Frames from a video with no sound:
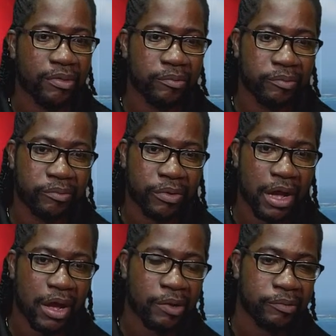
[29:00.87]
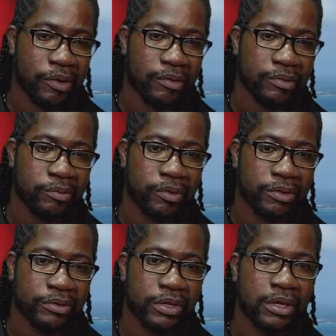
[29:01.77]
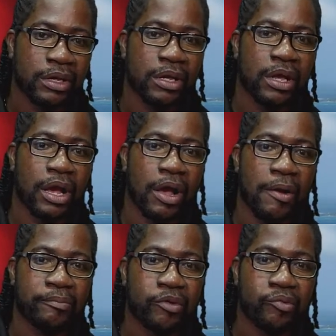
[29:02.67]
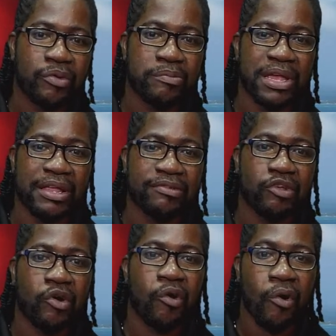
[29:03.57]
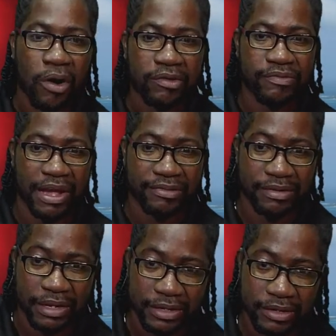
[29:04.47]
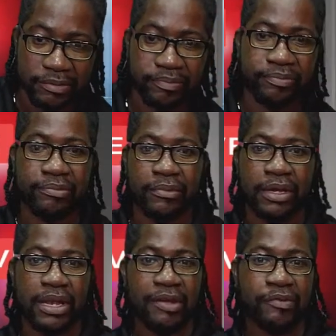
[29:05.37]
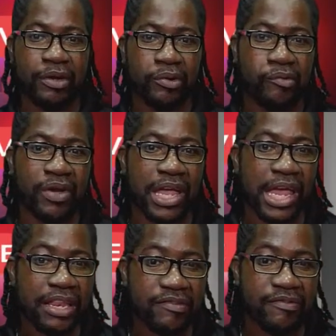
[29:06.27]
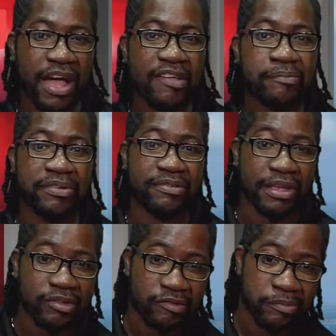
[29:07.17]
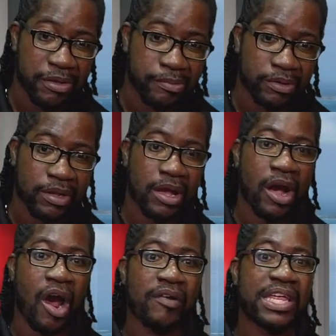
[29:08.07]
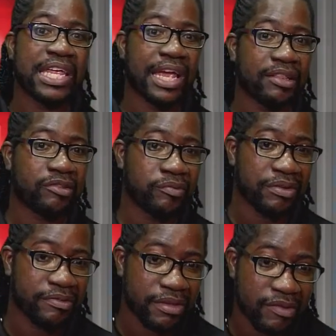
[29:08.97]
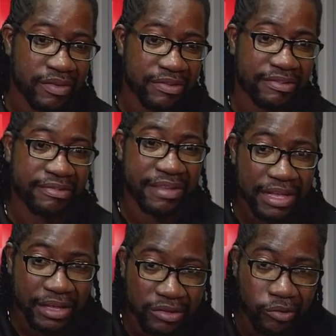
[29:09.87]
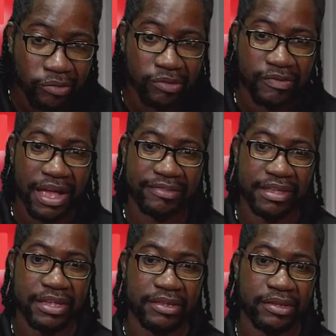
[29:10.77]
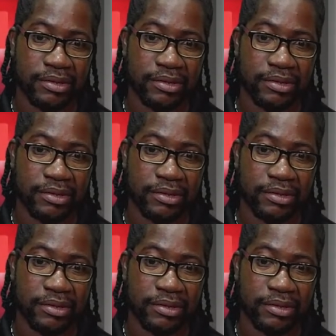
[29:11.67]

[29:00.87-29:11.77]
the world remains unvaccinated. In Africa, over 85% of people are yet to receive a single dose of vaccine.